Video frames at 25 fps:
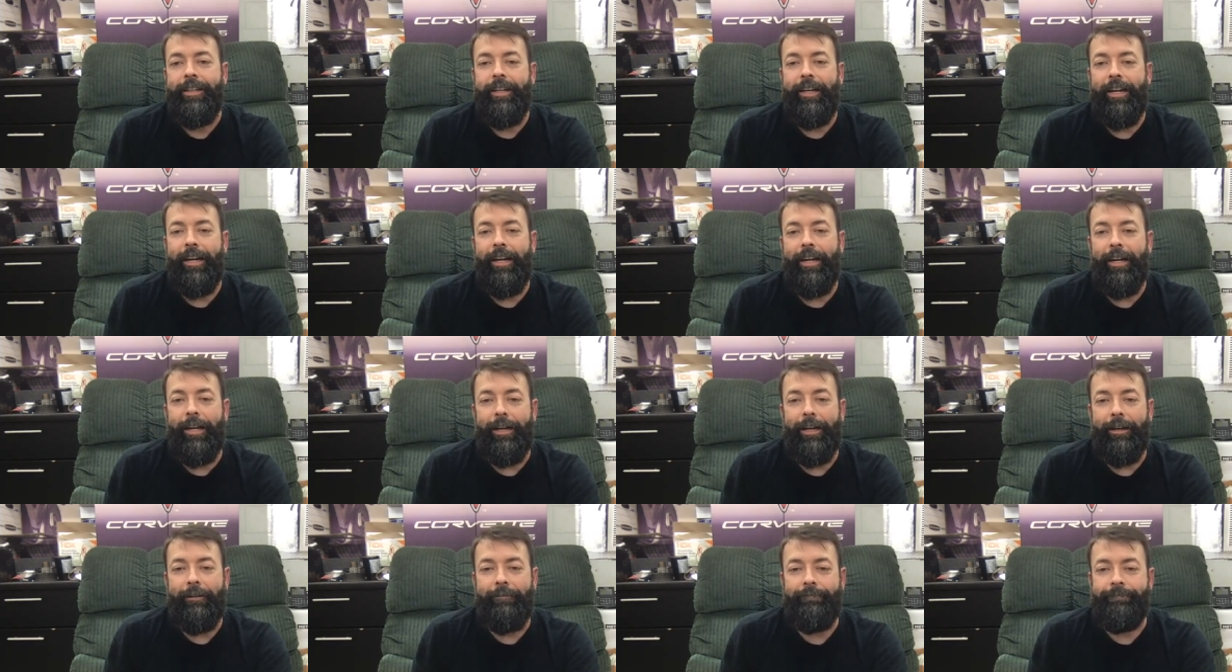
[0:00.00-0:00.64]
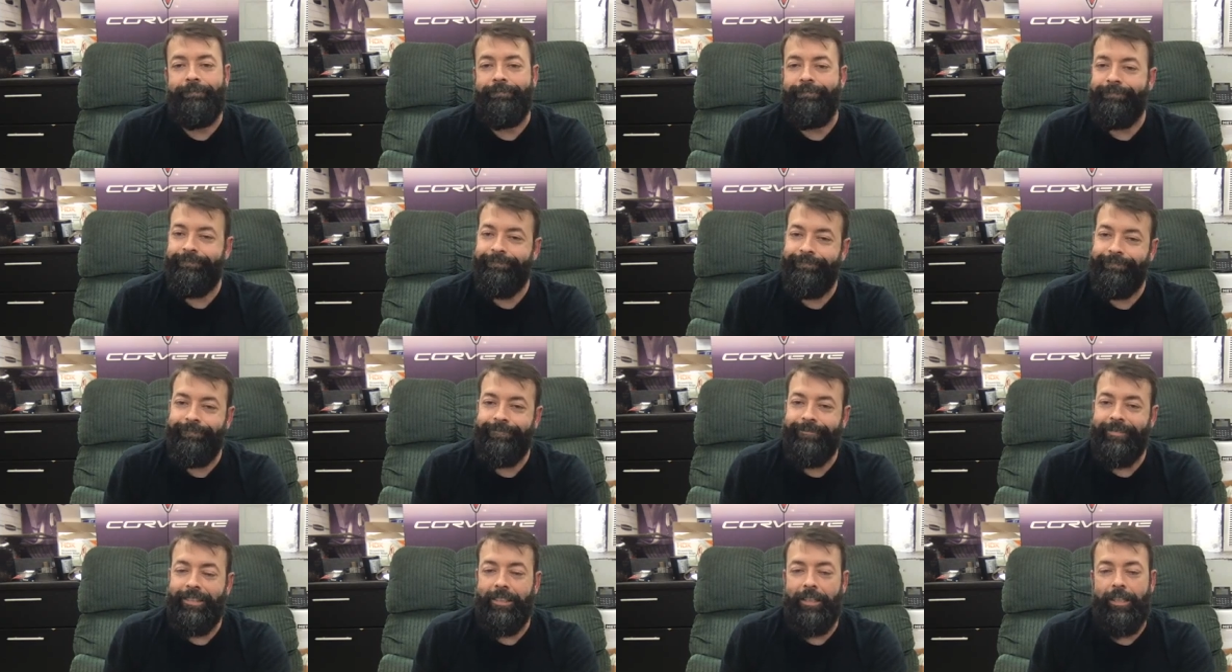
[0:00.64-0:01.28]
I
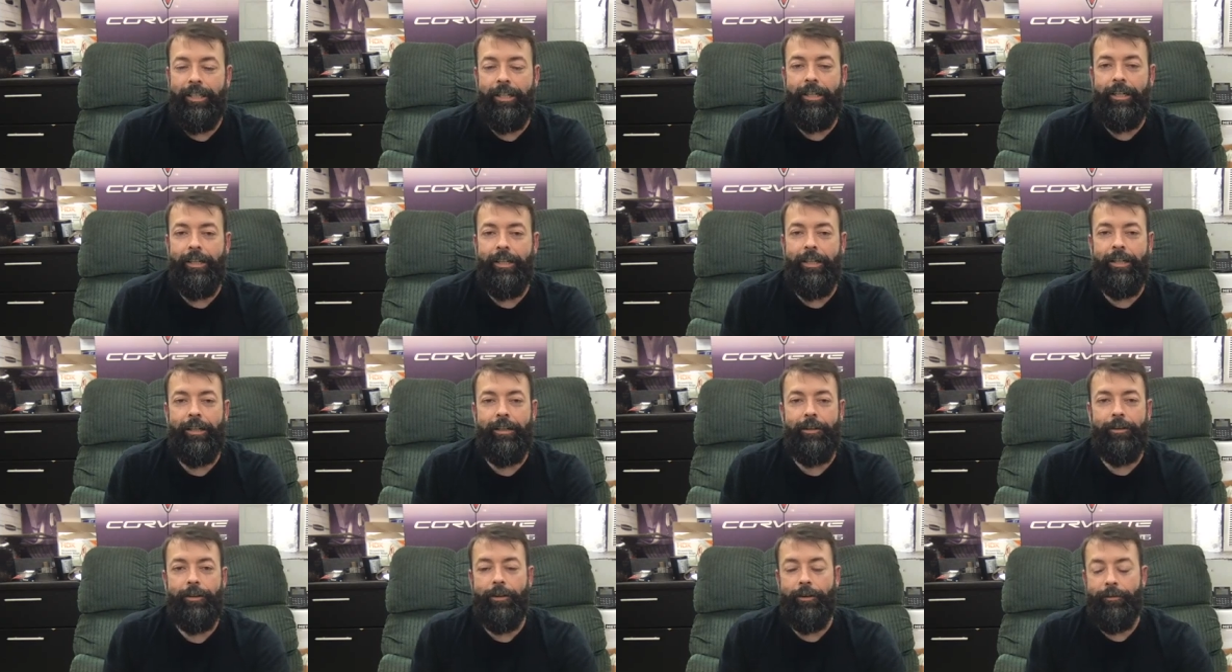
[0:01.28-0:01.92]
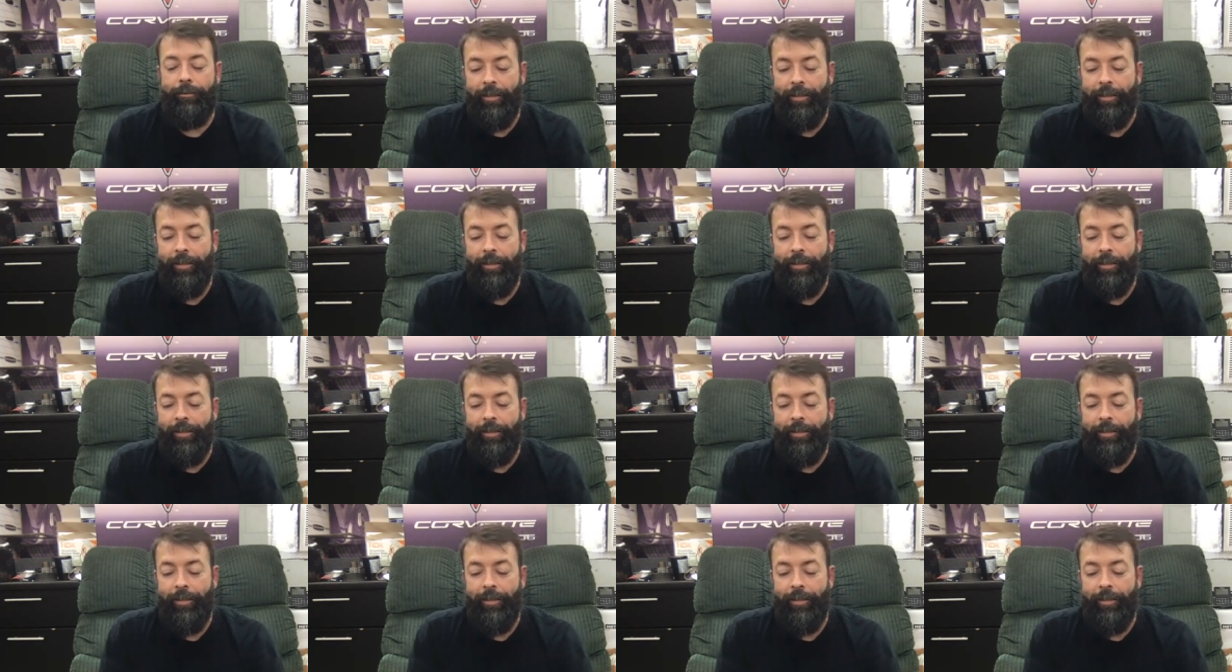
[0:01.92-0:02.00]
don't know.